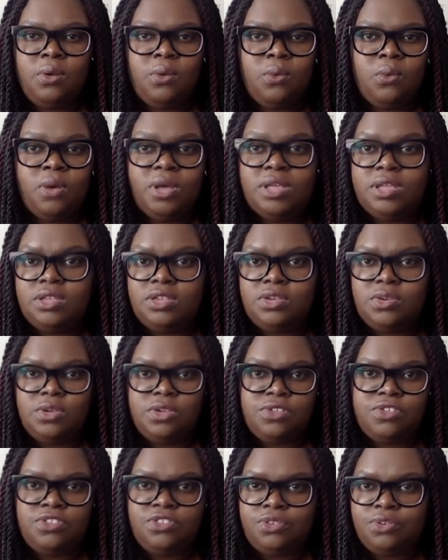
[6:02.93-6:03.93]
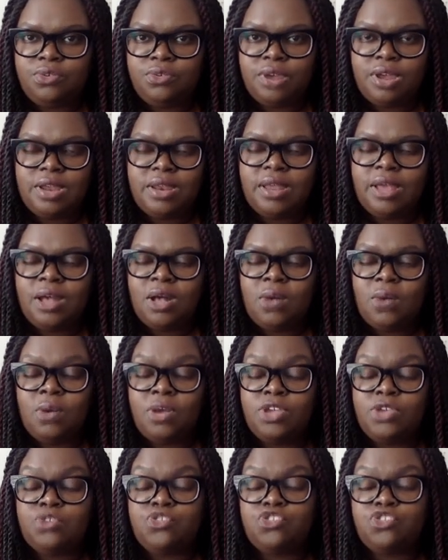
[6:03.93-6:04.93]
what you can do right now,
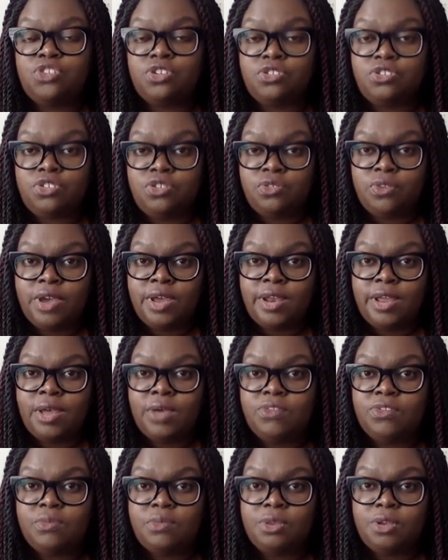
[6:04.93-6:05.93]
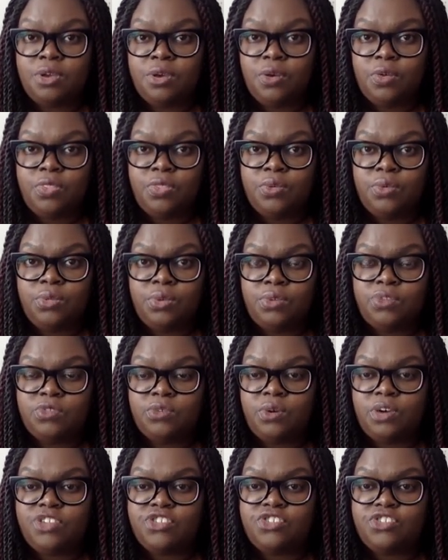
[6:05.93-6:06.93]
what you should do right now. So I'm going to go through those
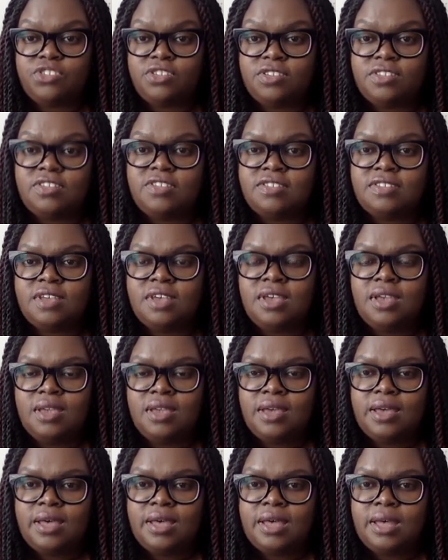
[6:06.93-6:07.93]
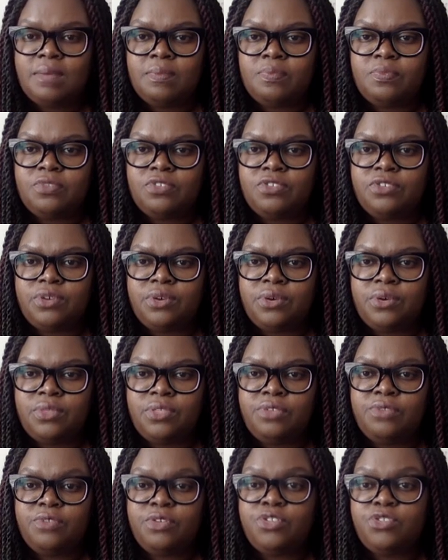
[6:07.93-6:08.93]
questions. So
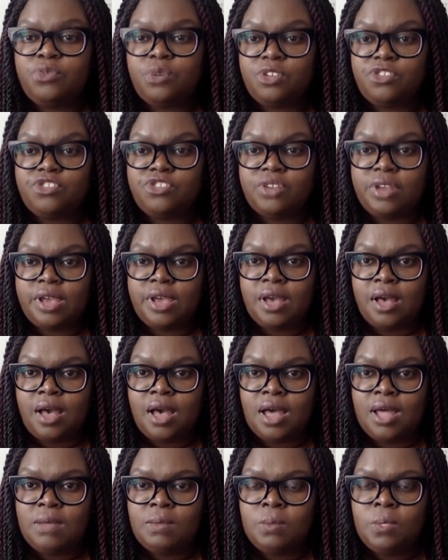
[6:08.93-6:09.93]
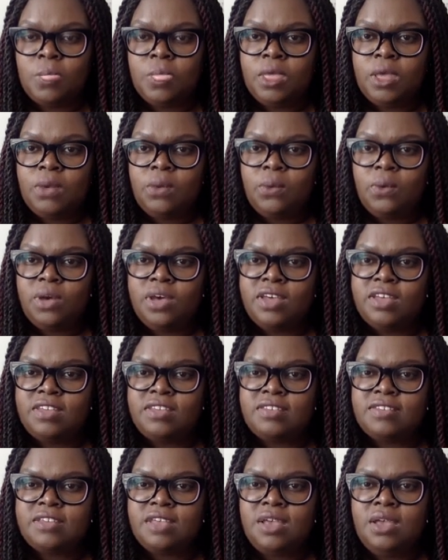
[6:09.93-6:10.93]
the first question I got
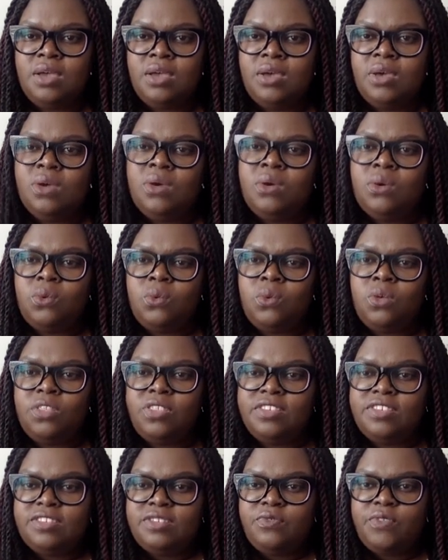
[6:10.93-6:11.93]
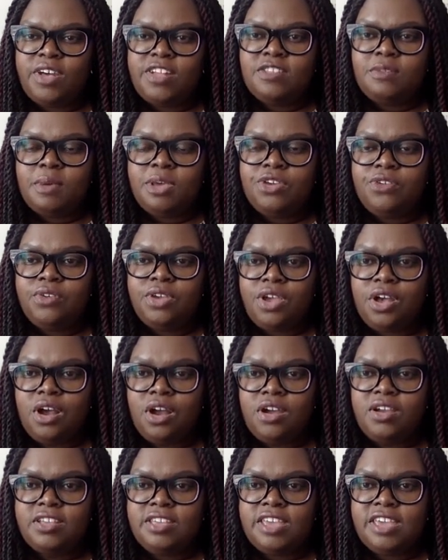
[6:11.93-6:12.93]
was, will this affect my green
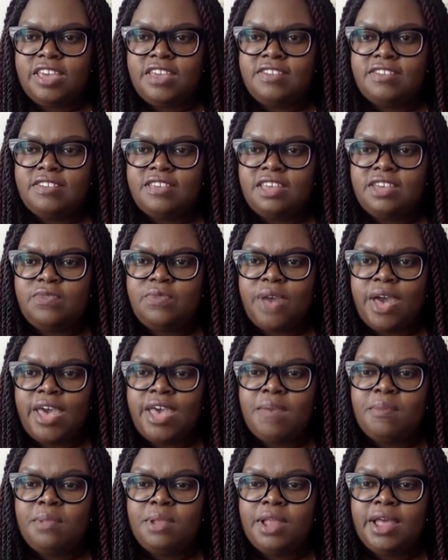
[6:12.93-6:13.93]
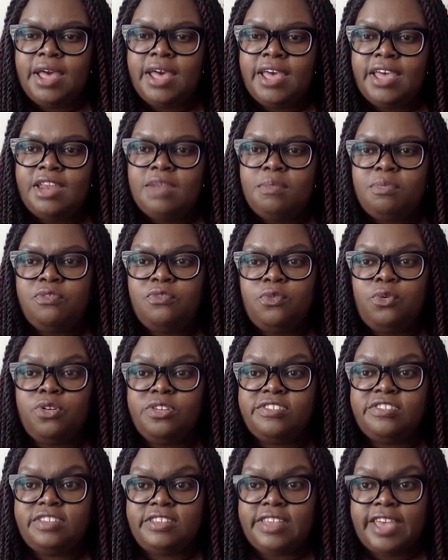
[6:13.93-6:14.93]
card case if I applied before
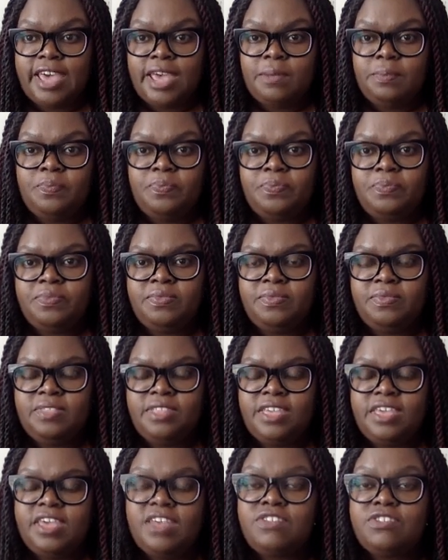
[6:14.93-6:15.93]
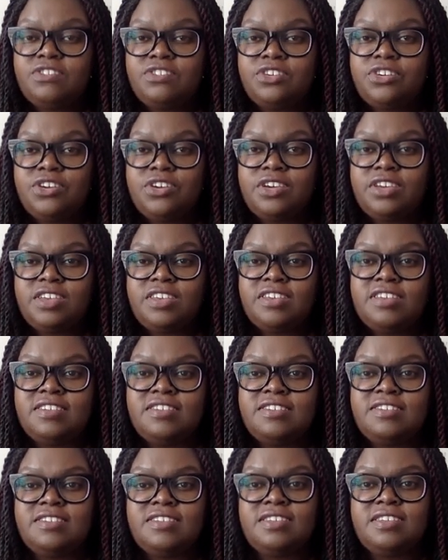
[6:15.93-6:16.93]
today? The answer
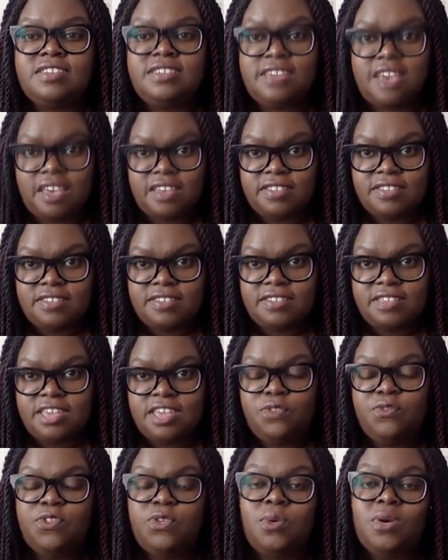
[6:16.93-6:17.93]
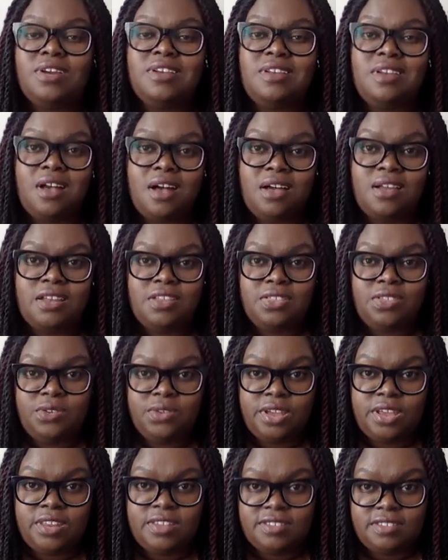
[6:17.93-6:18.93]
is yes, if you are not in the
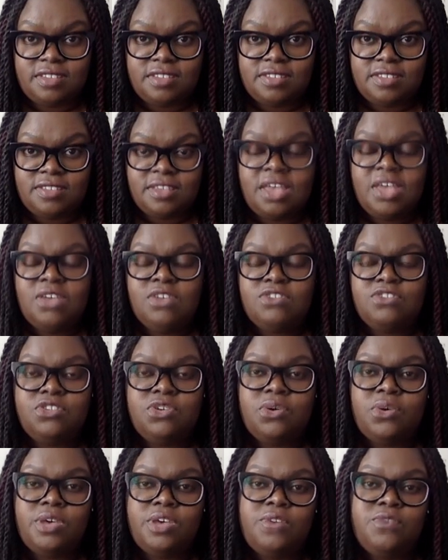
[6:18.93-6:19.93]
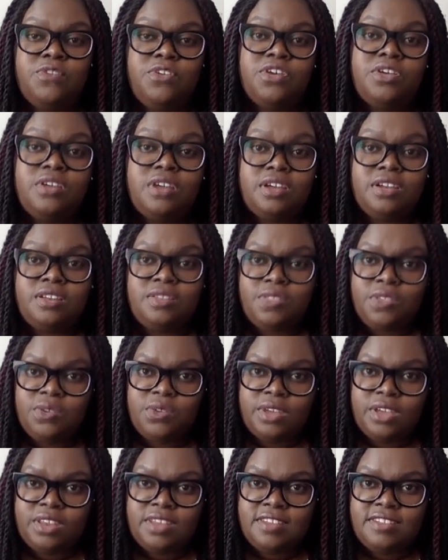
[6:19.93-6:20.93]
United States. So if you're not in the
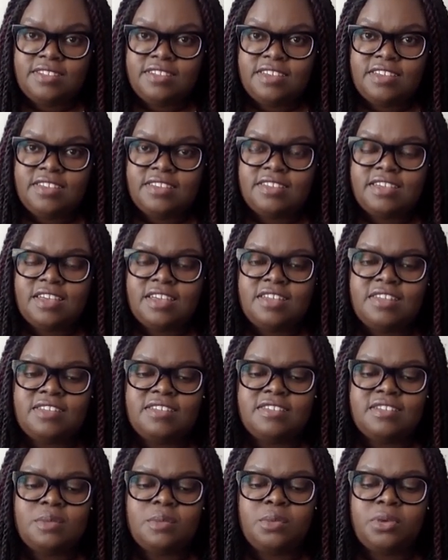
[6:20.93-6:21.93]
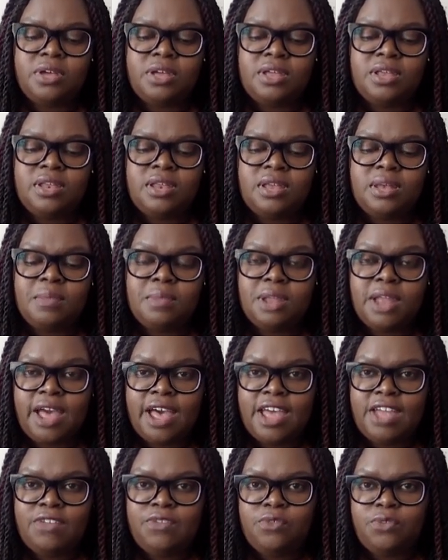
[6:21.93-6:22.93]
United States and someone
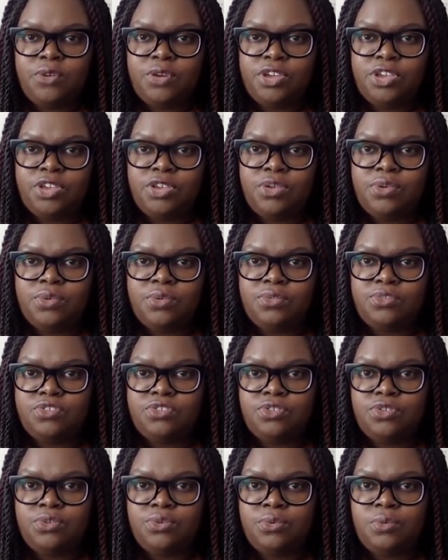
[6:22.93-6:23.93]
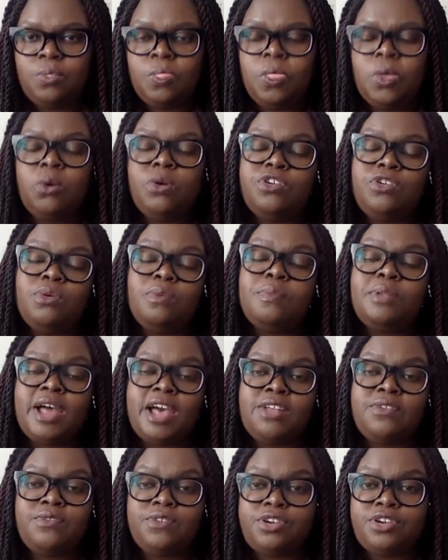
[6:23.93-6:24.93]
applied for you to, or you
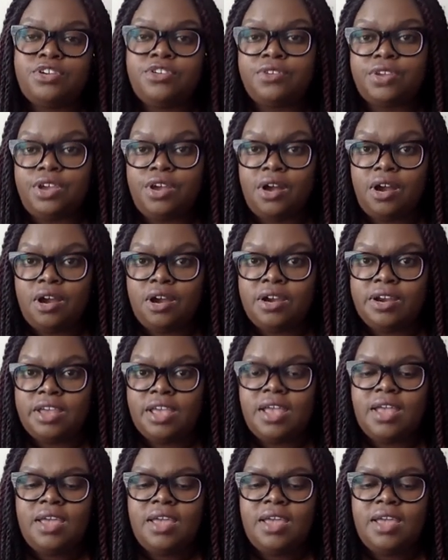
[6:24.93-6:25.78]
applied for your green card